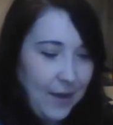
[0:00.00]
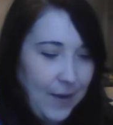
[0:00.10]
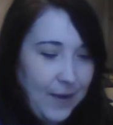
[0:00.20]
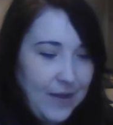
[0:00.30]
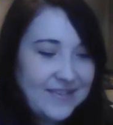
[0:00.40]

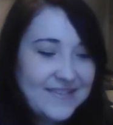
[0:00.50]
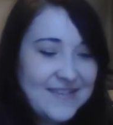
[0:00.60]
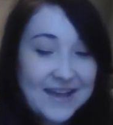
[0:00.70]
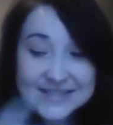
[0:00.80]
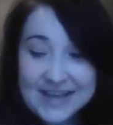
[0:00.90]
It's
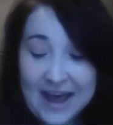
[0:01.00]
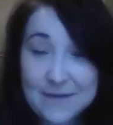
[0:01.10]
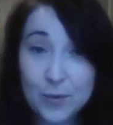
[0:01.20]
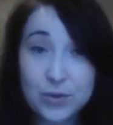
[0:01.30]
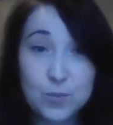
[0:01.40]
nice to
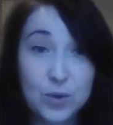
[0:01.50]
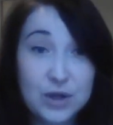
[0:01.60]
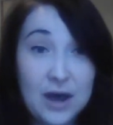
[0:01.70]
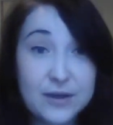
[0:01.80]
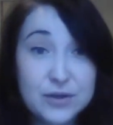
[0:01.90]
have more than one
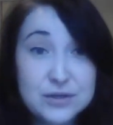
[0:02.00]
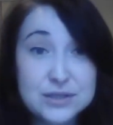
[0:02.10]
color,